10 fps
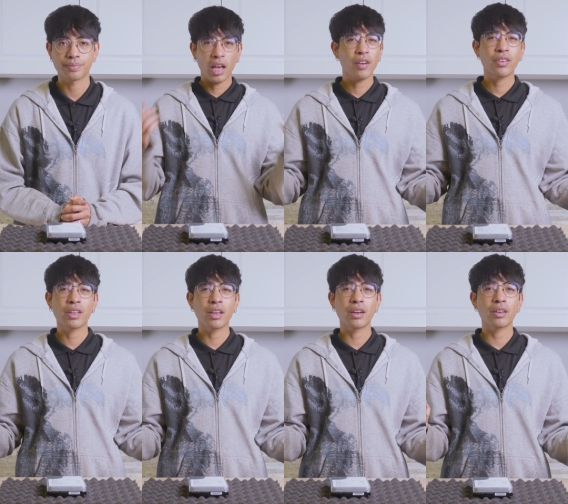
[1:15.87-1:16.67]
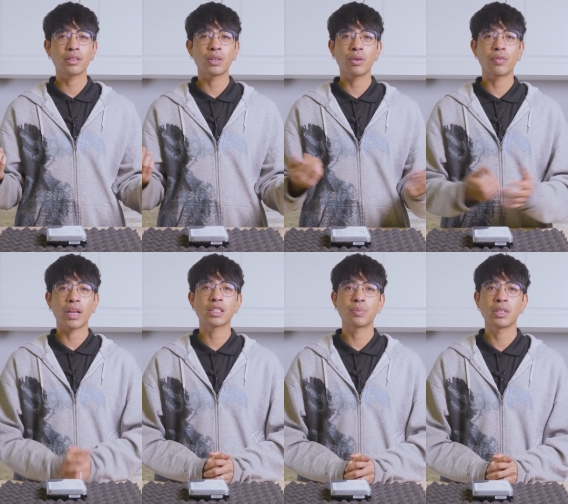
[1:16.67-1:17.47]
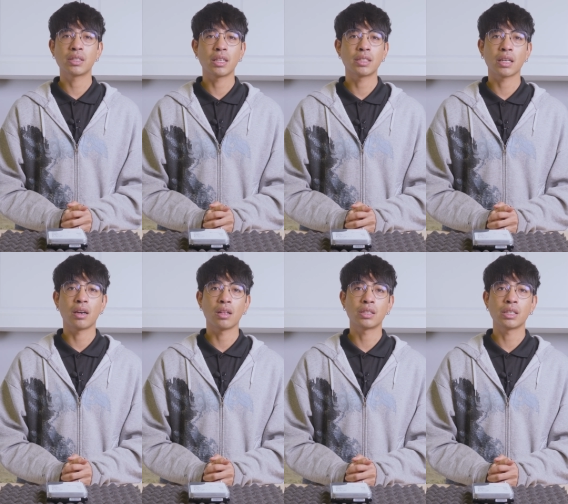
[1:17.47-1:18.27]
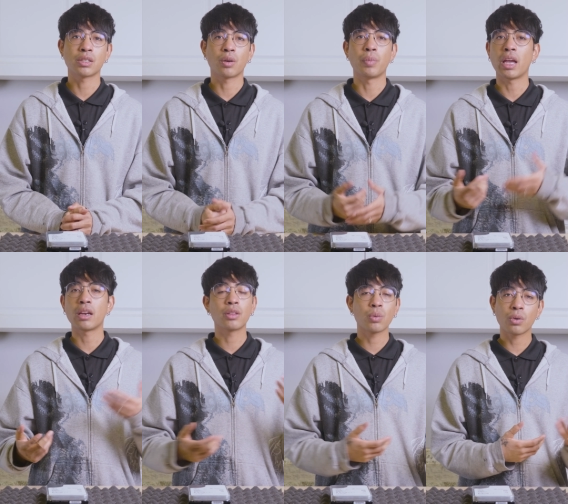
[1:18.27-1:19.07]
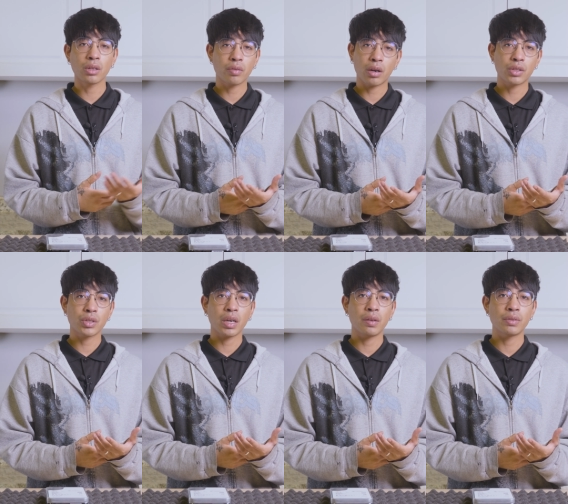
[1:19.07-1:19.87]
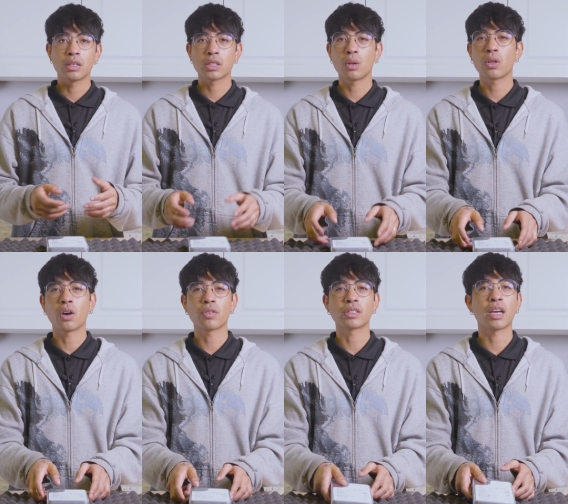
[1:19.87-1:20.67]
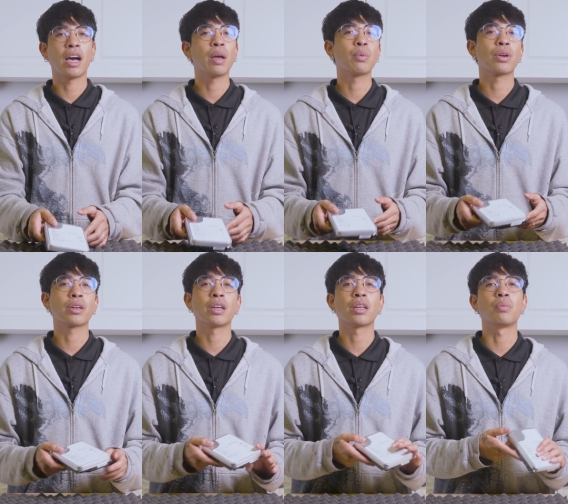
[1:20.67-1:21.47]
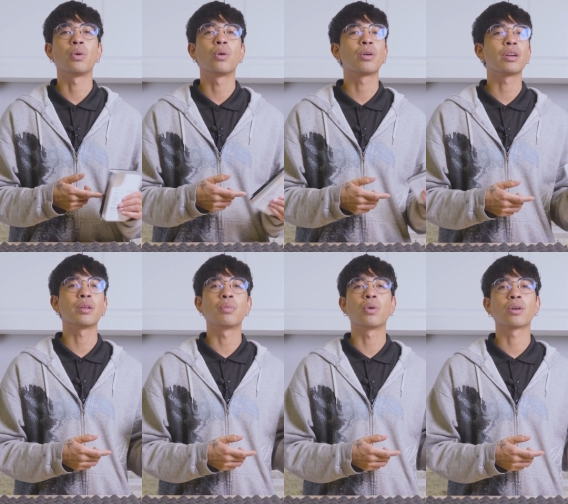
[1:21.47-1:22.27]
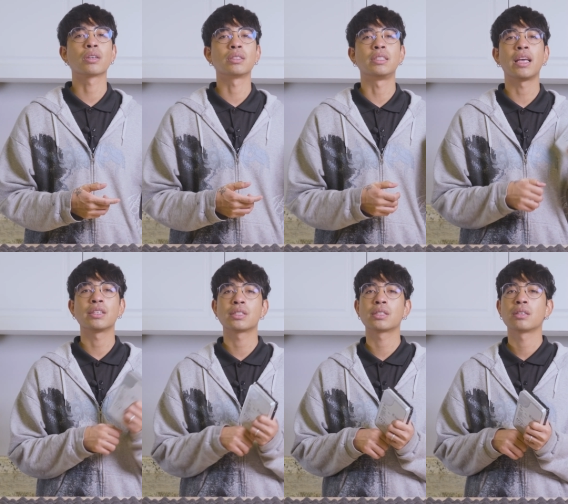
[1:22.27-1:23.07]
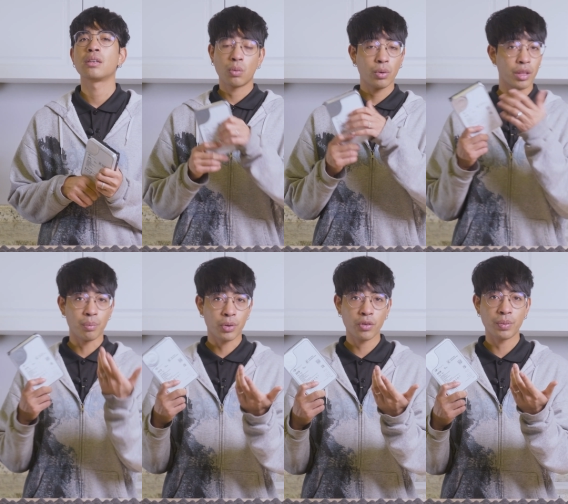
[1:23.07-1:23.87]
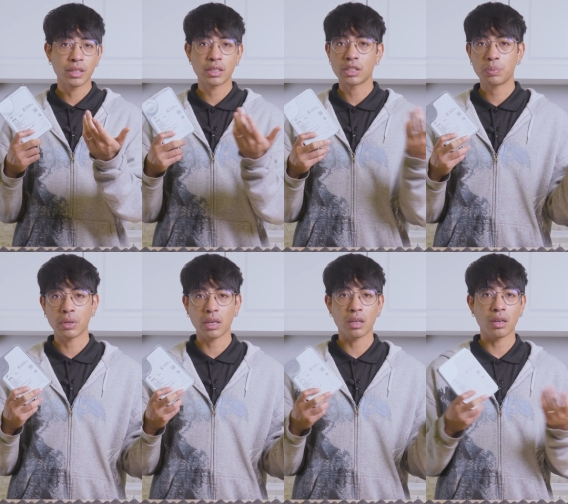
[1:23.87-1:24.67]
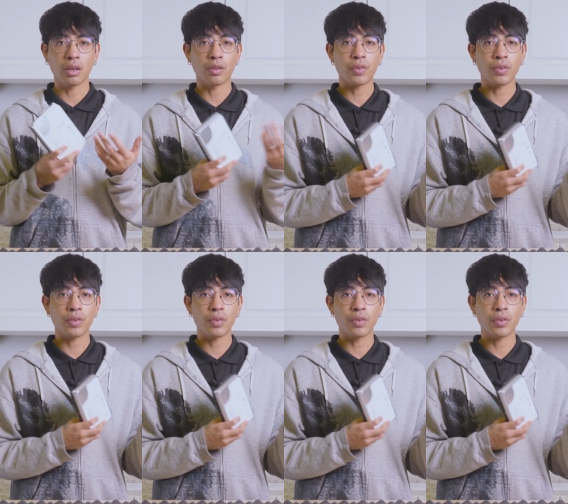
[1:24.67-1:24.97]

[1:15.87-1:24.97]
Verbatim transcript: Every year, new advancements and technologies are made in the world of hard drives. Slowly over time, we are getting more and more dense with improvements in speed and other